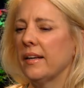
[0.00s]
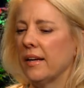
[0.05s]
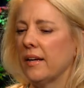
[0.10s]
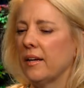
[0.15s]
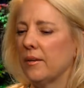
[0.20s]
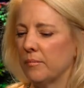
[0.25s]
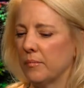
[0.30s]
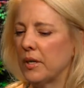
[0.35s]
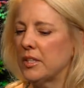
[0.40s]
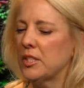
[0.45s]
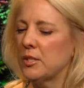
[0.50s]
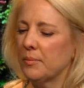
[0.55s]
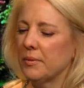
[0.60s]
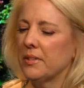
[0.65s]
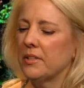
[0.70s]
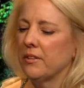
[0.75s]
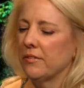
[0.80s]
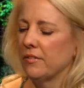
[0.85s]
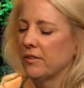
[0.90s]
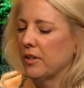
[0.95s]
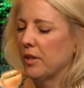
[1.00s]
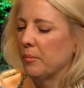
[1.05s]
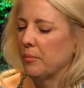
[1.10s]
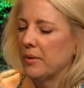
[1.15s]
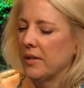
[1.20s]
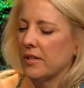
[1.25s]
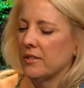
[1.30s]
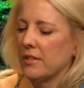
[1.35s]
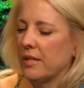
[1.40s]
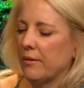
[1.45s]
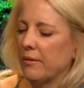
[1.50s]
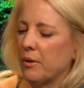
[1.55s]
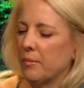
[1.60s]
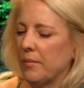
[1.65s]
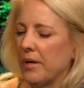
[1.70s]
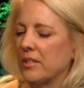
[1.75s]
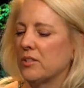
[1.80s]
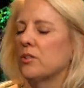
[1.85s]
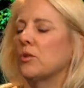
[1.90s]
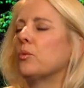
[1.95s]
yeah, it must be difficult, because I would
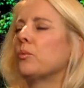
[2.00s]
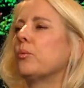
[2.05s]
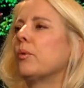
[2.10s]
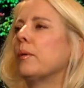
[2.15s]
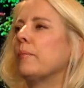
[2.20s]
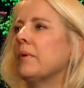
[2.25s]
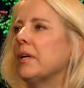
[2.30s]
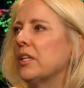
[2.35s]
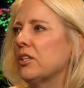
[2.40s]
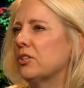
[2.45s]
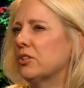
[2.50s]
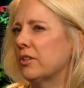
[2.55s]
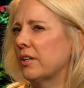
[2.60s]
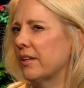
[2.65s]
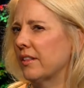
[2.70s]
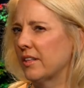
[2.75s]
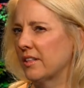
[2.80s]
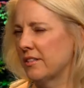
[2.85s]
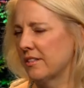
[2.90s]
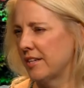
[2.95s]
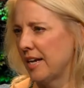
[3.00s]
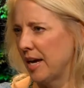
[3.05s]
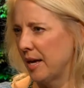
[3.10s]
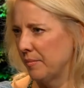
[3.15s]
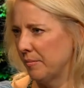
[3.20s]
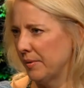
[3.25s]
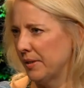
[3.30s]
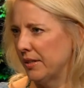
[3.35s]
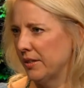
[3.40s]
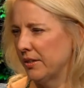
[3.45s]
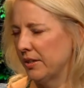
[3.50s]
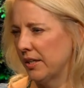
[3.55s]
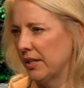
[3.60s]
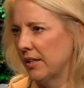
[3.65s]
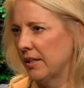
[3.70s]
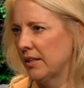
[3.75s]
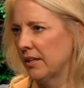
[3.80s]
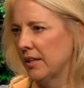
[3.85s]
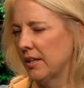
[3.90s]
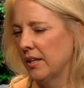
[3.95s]
imagine women during this time
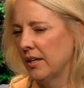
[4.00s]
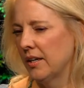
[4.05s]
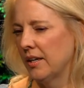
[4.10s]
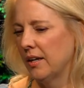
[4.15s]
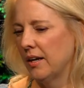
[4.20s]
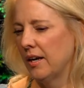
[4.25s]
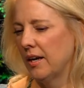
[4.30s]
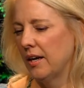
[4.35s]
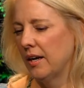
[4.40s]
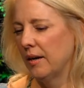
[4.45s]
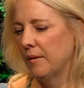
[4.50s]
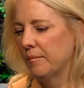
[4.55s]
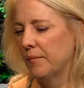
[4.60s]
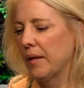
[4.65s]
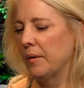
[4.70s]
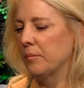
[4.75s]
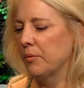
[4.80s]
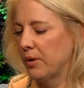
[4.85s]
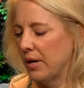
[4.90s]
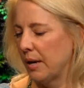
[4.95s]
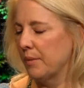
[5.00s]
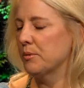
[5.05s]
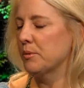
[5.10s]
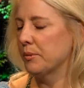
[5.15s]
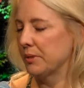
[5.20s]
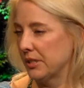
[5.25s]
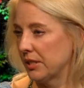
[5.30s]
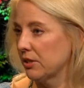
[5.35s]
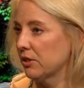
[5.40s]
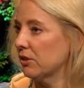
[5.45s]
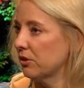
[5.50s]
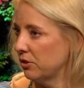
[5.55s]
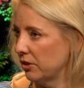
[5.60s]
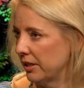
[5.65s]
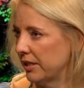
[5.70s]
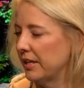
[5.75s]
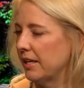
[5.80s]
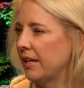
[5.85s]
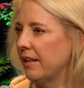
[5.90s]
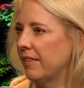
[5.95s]
period, and perhaps
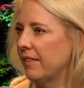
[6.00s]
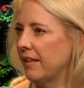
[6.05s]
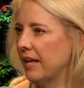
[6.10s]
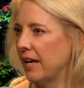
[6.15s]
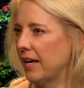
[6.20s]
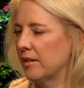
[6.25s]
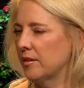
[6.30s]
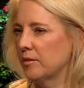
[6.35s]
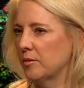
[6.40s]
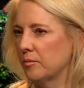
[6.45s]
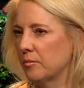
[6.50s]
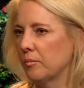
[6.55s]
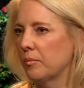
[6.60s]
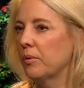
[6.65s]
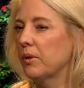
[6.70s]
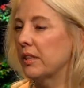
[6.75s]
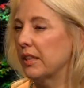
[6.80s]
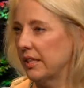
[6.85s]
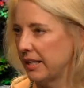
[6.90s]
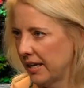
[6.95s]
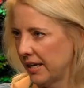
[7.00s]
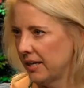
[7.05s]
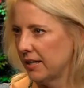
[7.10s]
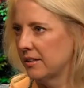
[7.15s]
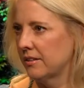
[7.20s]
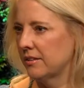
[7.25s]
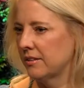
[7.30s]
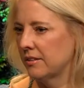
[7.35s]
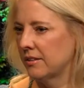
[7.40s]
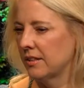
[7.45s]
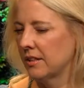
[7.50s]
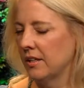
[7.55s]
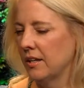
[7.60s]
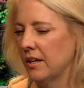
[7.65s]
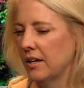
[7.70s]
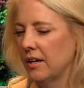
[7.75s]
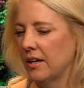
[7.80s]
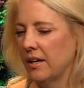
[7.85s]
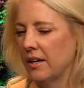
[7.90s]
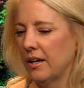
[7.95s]
particularly in that place,
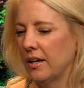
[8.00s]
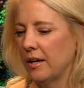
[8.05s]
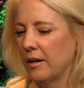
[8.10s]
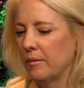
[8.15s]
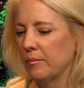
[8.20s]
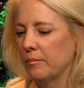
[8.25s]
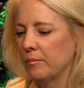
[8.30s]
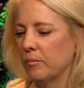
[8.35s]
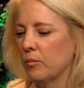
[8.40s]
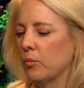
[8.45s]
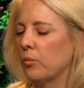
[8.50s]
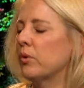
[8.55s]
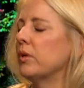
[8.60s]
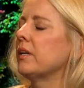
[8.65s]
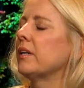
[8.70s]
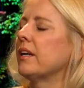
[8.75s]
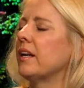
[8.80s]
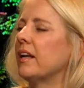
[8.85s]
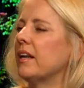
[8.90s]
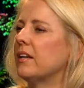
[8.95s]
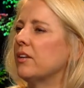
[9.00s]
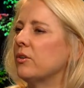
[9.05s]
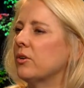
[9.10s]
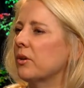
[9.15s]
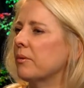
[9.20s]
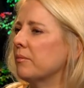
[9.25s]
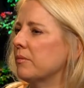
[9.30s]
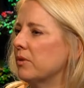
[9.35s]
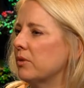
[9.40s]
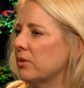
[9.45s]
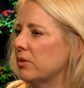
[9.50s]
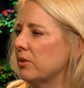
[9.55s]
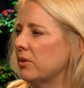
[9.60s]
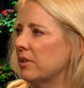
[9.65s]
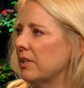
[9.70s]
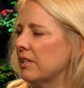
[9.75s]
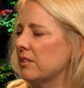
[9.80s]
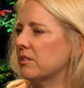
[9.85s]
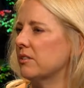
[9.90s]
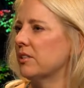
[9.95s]
wouldn't
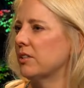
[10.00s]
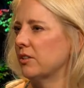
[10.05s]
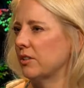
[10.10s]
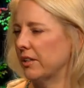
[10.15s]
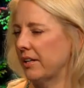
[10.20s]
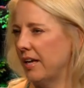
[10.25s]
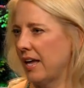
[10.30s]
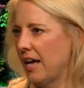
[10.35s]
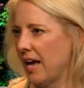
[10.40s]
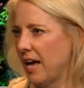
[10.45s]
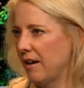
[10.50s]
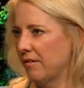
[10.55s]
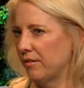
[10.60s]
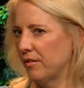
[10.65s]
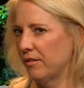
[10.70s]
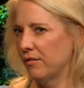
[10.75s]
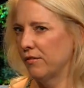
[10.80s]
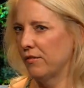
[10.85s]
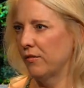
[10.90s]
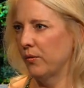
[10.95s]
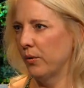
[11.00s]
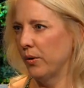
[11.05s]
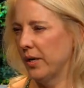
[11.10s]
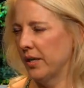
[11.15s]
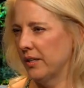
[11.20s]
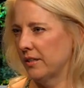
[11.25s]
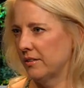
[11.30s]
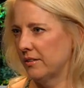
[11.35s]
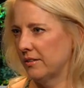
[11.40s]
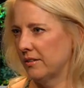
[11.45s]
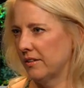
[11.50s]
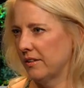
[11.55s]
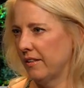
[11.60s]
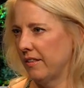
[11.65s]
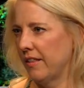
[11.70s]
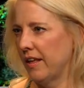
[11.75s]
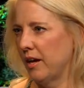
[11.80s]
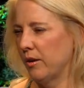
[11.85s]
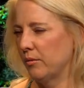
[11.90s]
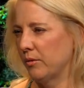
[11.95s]
necessarily have a voice
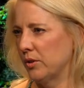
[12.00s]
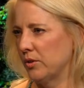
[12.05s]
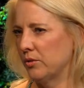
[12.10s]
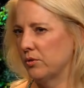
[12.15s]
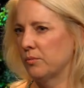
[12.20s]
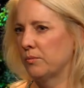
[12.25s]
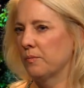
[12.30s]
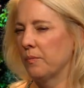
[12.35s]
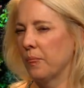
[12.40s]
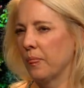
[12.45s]
that was